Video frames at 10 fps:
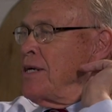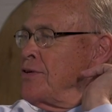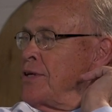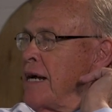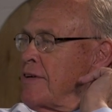well,
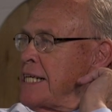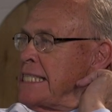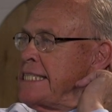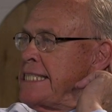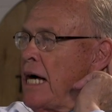you never
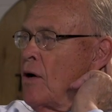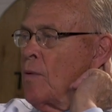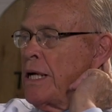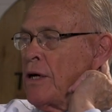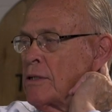can
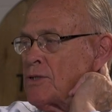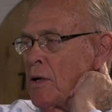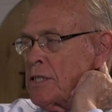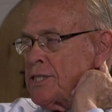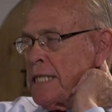tell when
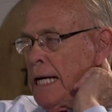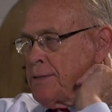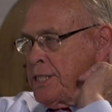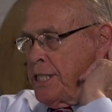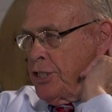Oswalt
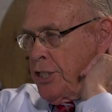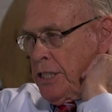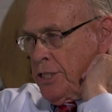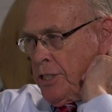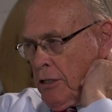stops
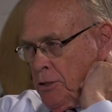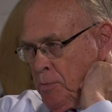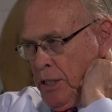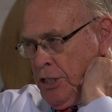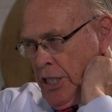teaching and starts
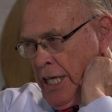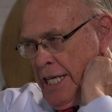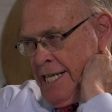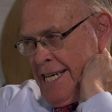preaching.